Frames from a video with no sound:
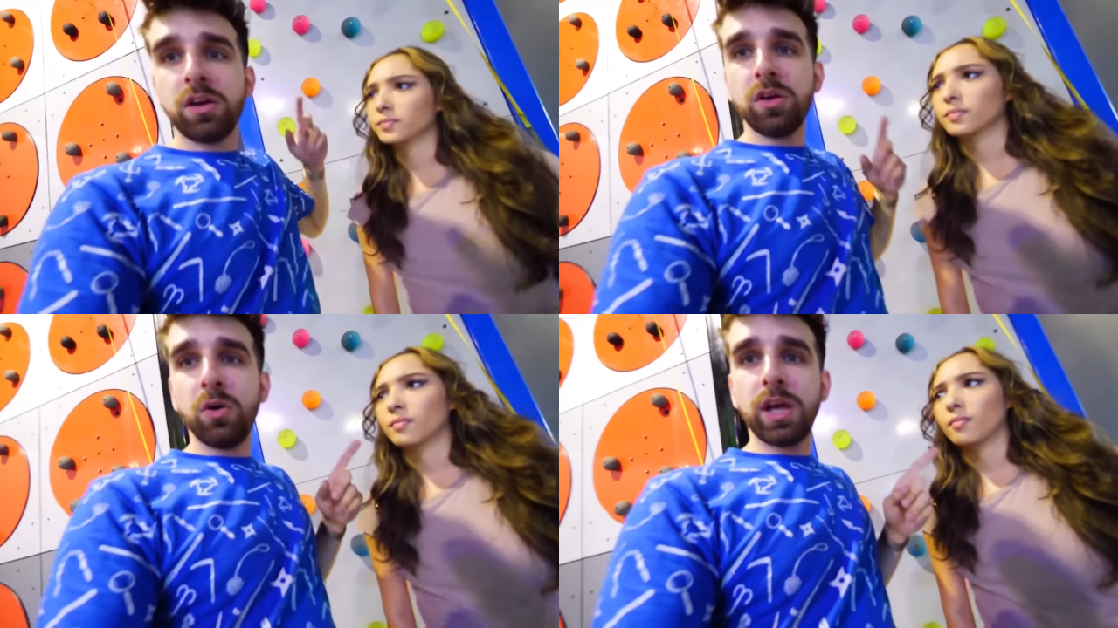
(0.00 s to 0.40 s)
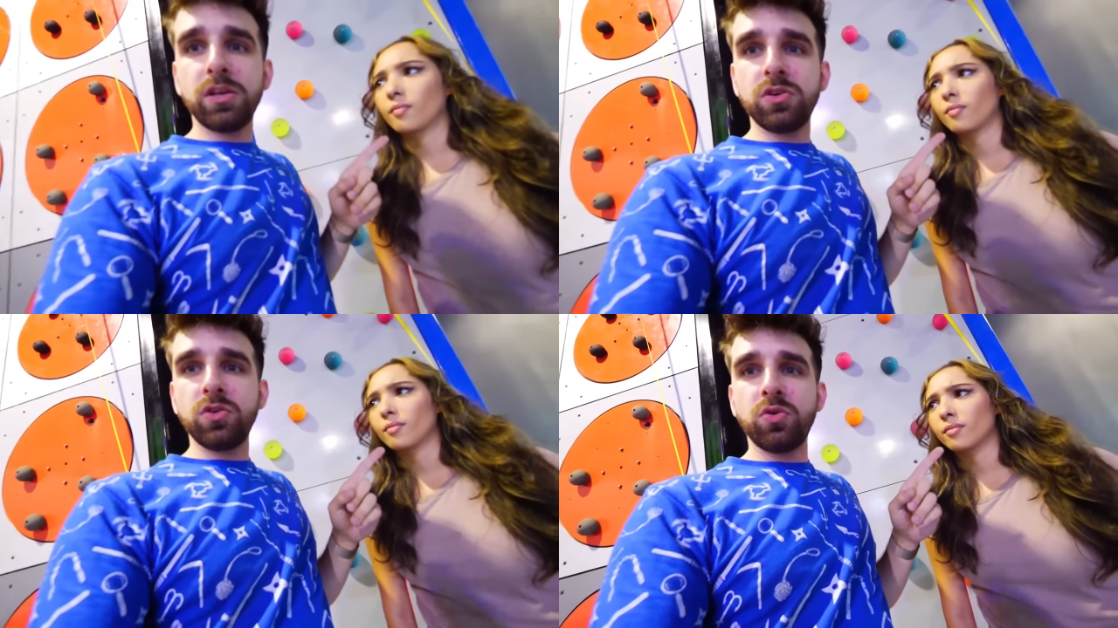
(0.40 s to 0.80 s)
Speaker 1: I know
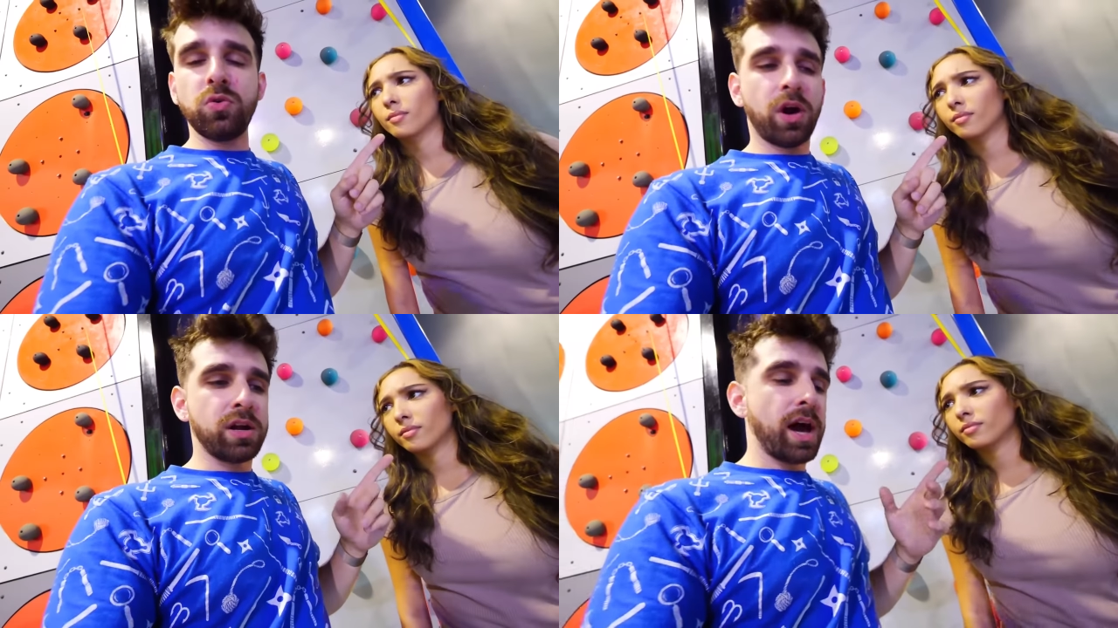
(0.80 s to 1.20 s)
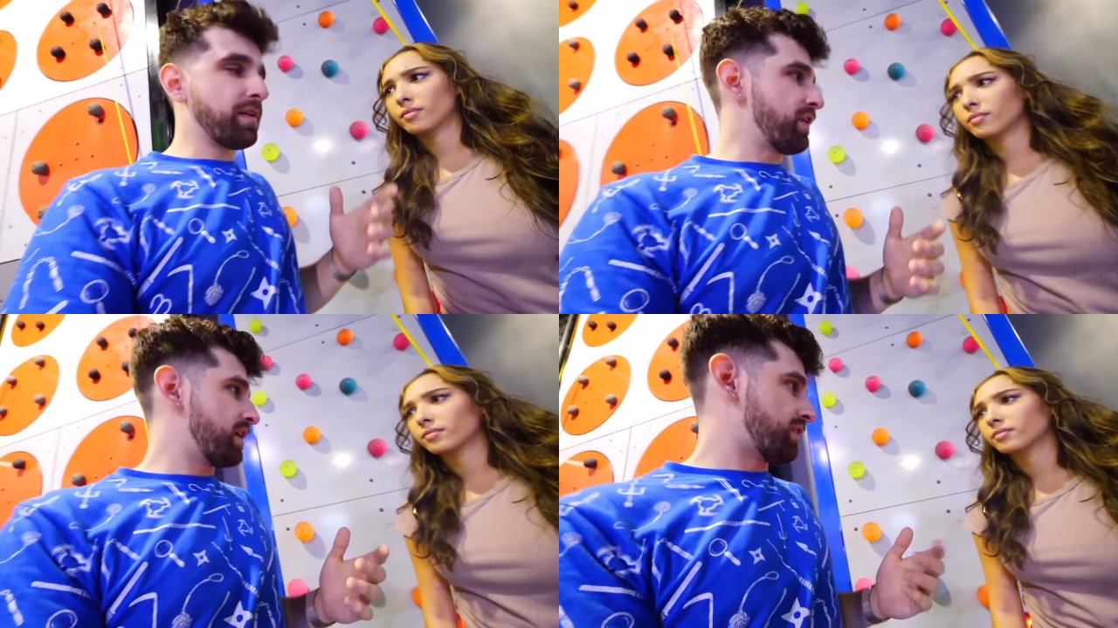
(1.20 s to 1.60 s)
that you are
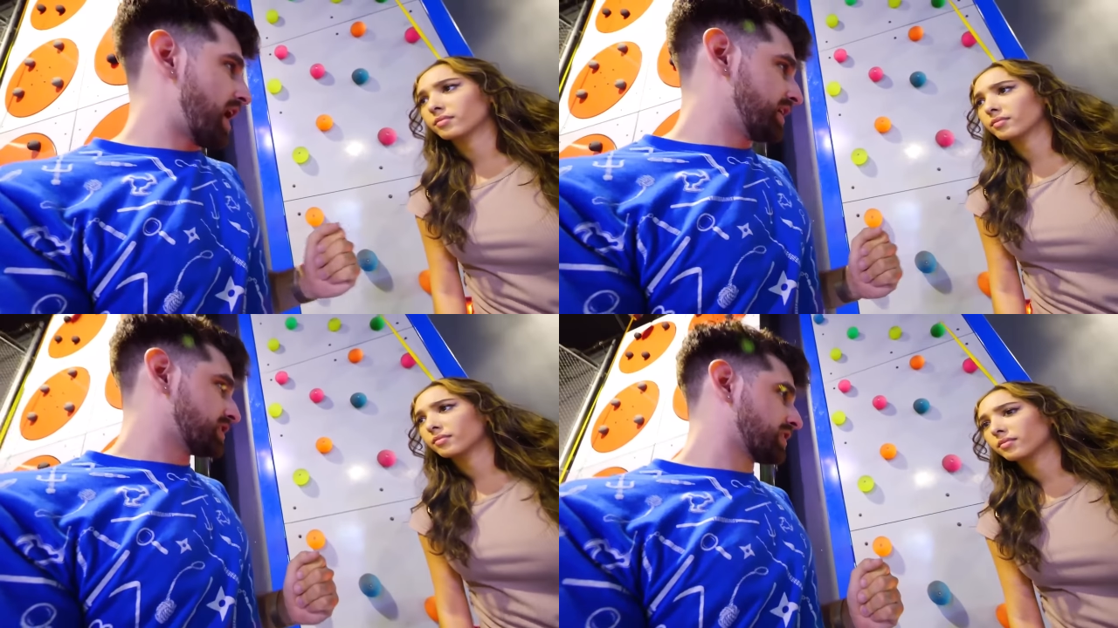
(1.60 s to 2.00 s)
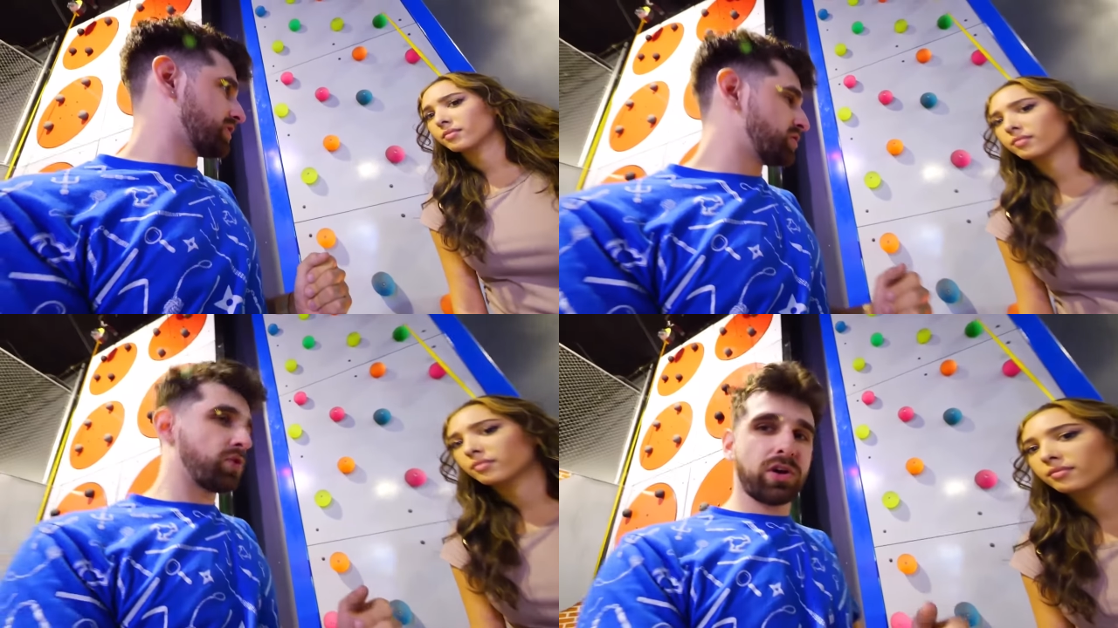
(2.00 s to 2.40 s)
not afraid of heights
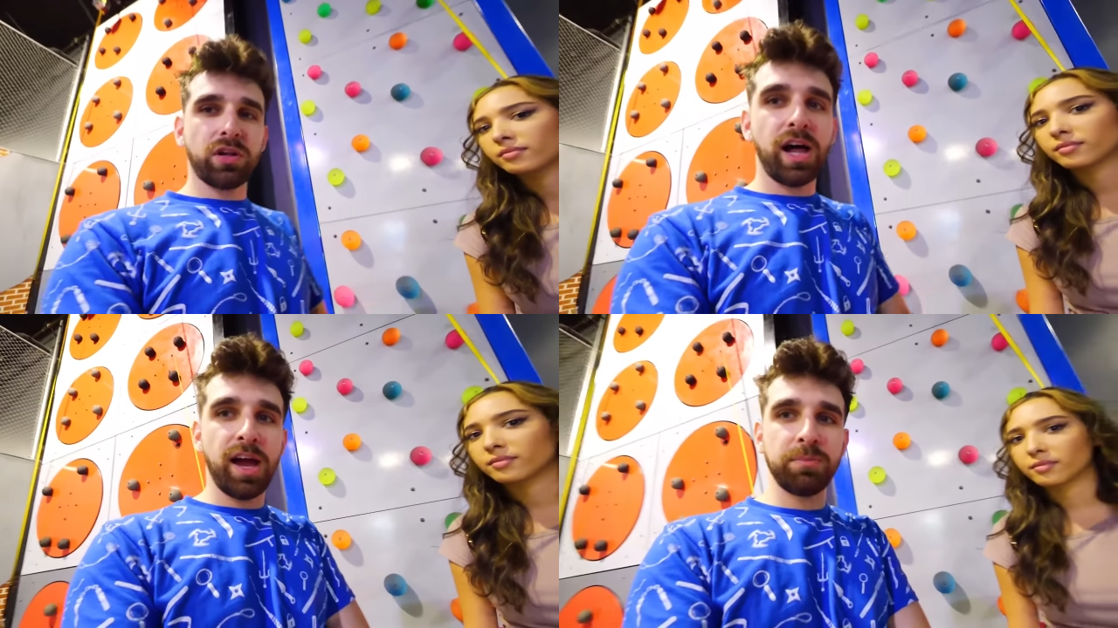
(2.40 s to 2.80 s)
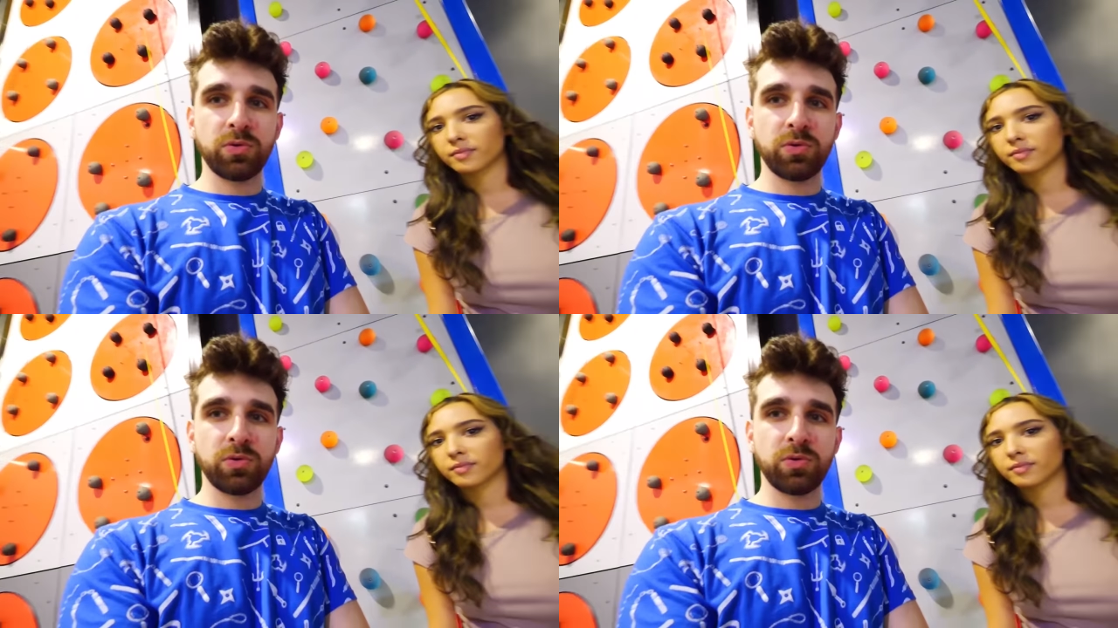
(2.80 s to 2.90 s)
because you climbed